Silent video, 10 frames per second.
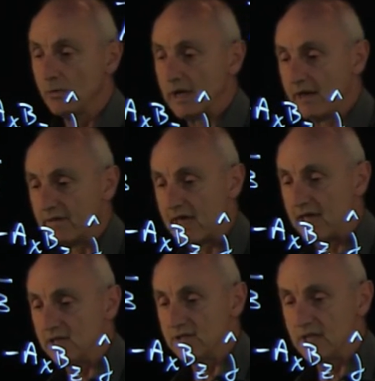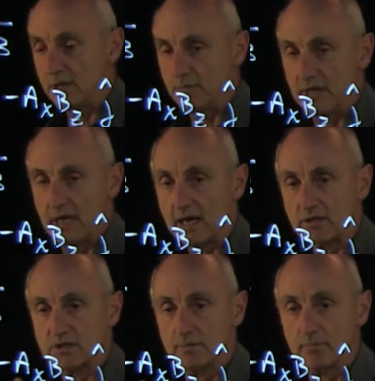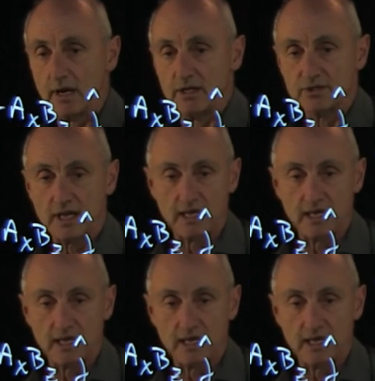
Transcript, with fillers: we have azbx minus